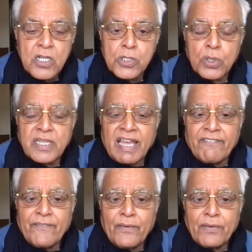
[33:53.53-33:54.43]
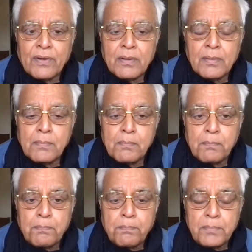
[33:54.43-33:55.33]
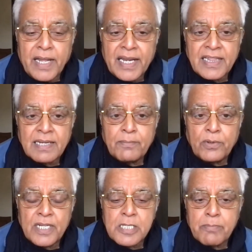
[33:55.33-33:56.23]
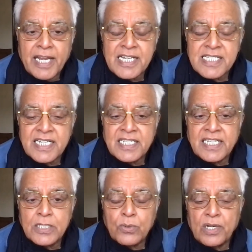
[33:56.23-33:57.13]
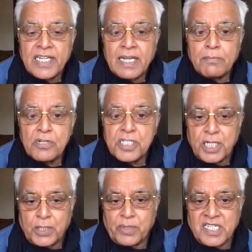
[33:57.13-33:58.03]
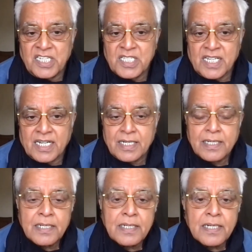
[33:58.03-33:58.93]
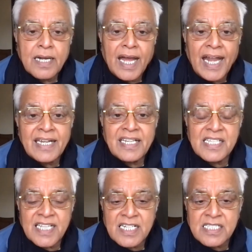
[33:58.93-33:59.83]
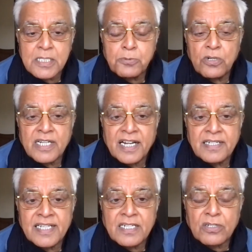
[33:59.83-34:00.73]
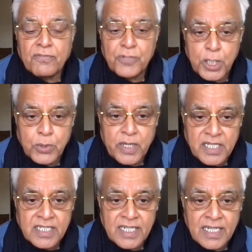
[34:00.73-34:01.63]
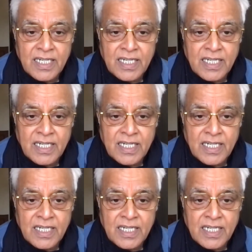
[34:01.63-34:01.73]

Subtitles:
So therefore, Narendra Modi's mindset is only about G20, sir, and the successful conduct of G20.